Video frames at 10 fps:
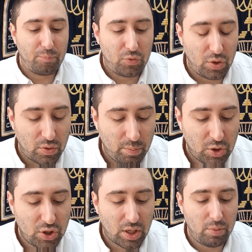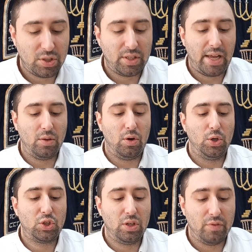So Mishnah Gimel says, "Elo
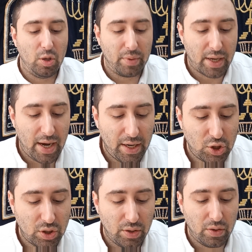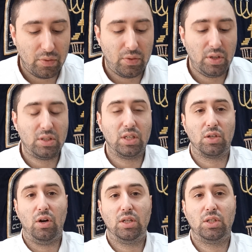osrin v'lo mekadshin." These things
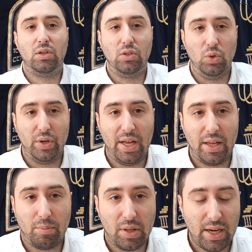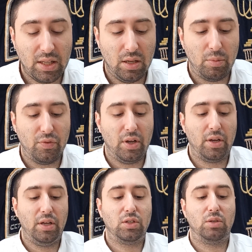are usher to do. You're not allowed to plant them. You're
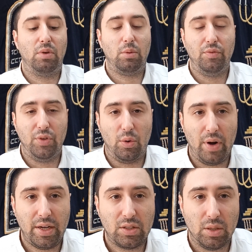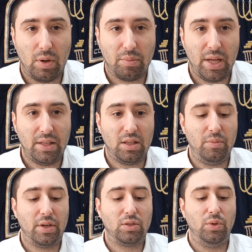violating Isser, maybe even Doraisa, by planting them
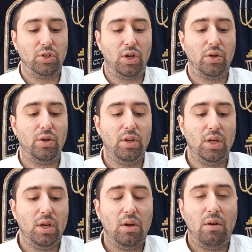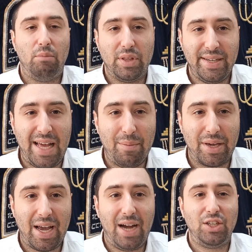next to each other. But they're not
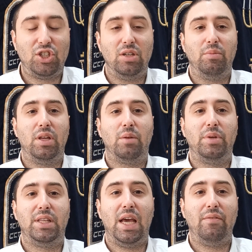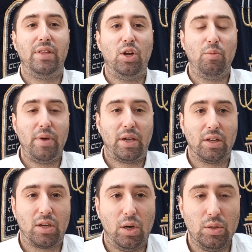mekadshin, meaning b'di'ever, they don't make
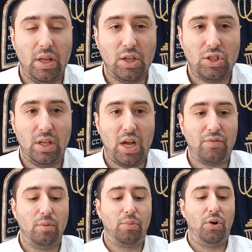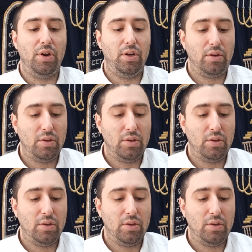it kodesh that you have to burn it.